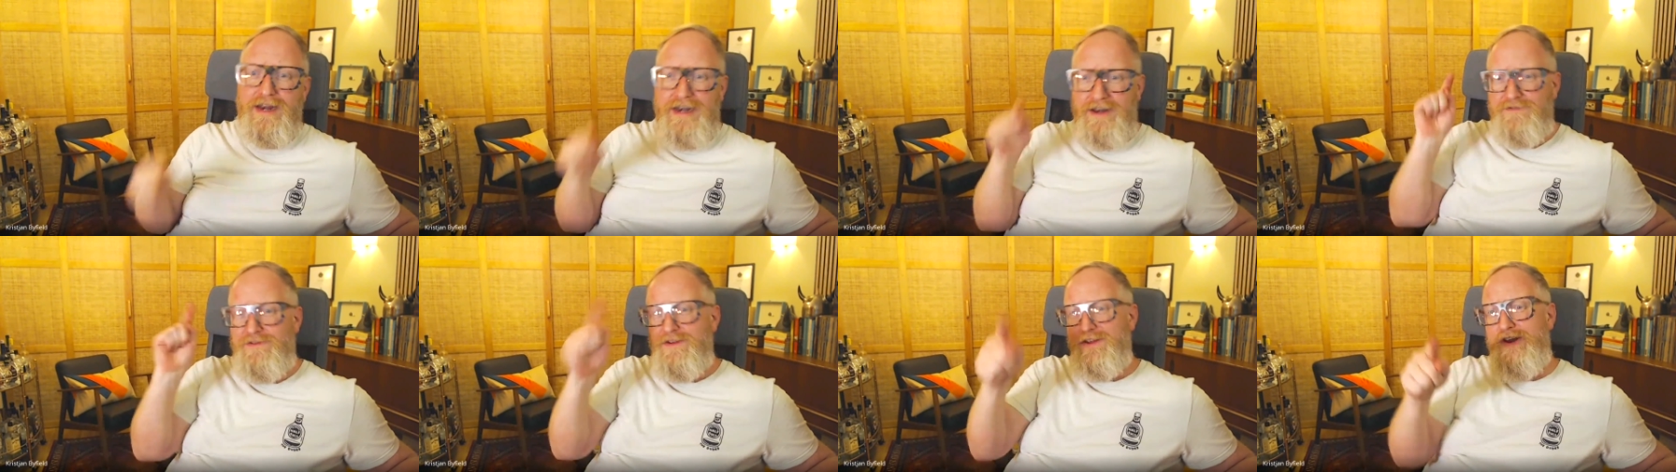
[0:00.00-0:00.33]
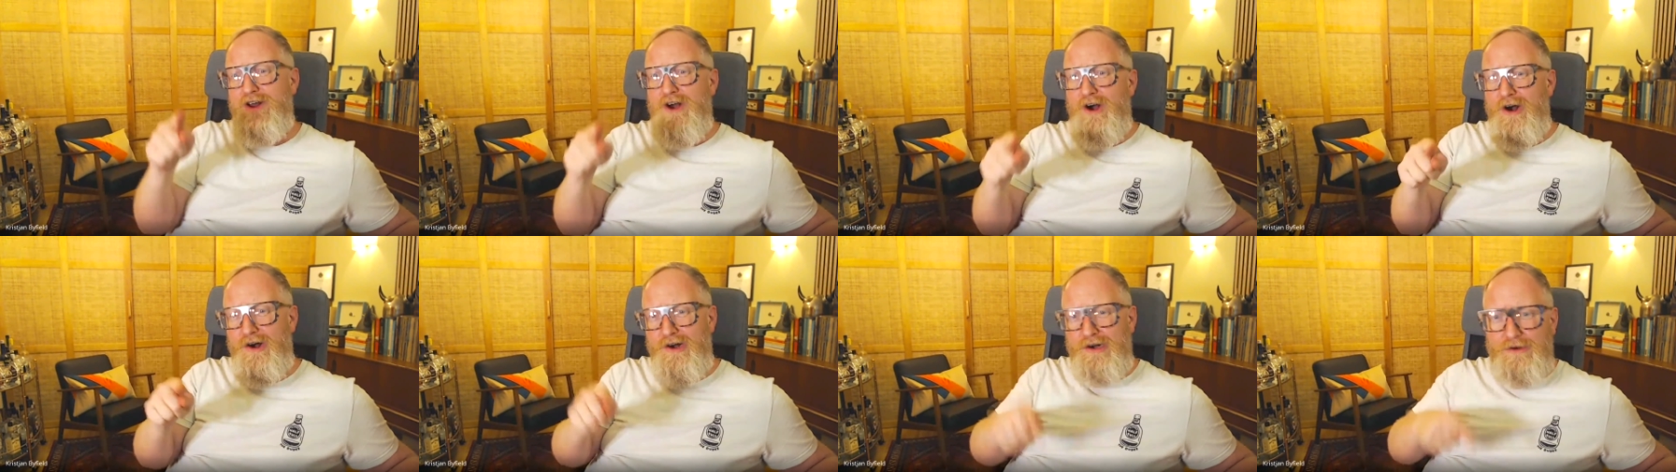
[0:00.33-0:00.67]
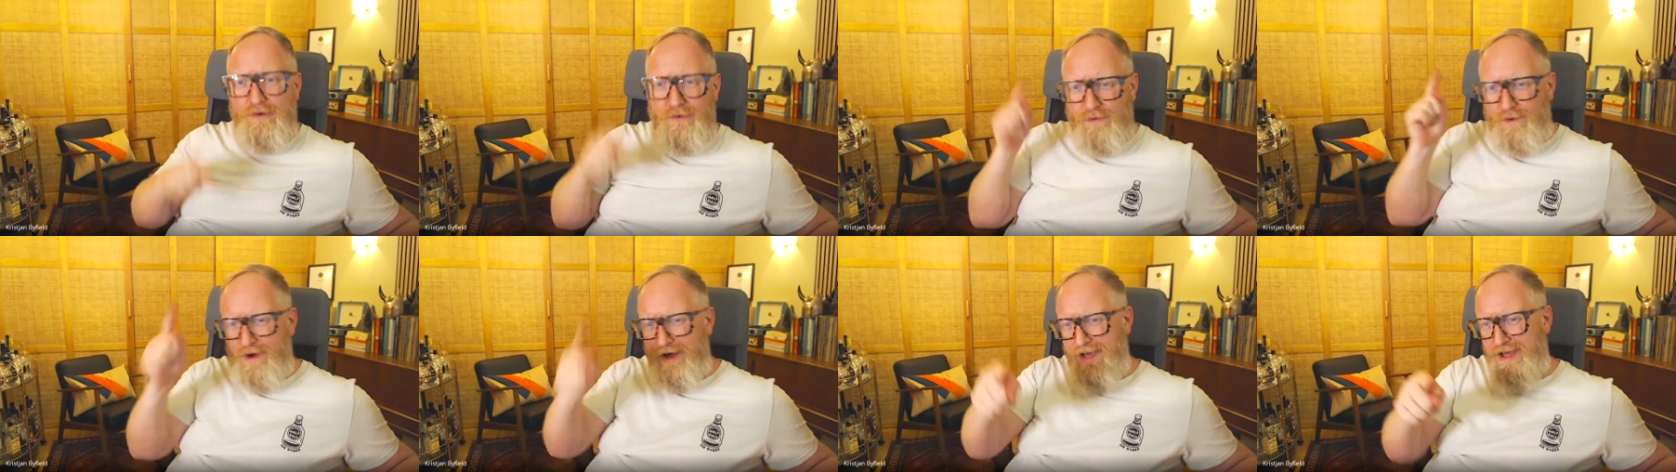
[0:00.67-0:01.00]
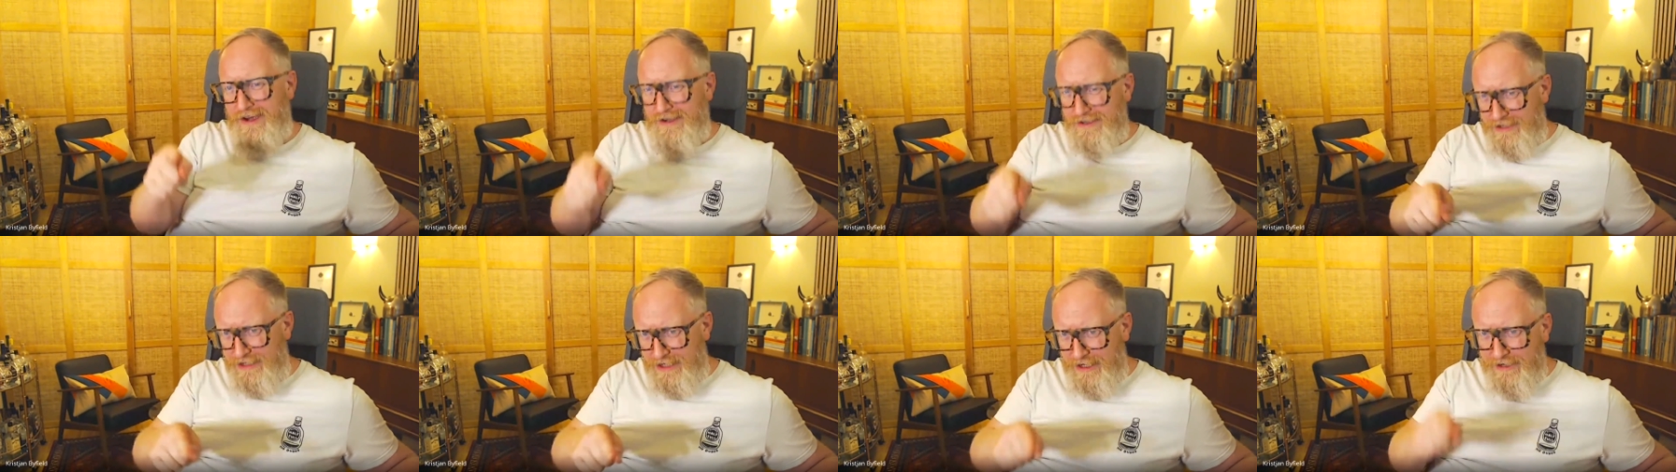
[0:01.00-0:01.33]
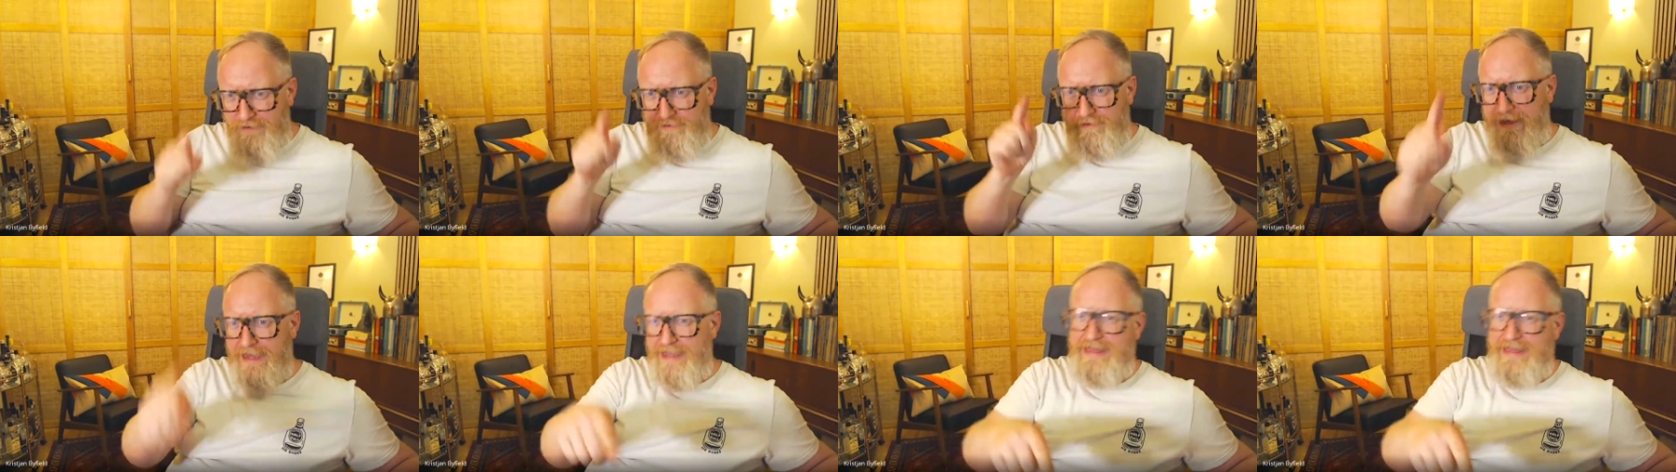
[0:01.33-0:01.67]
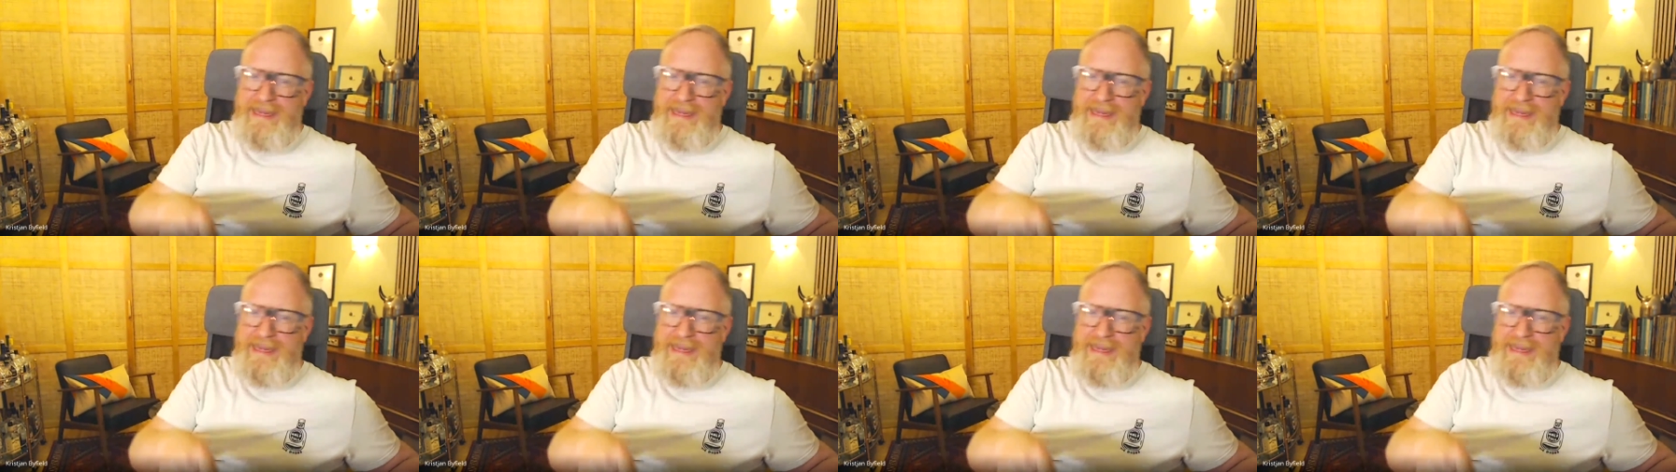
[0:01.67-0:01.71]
and if you're not, why aren't you? Get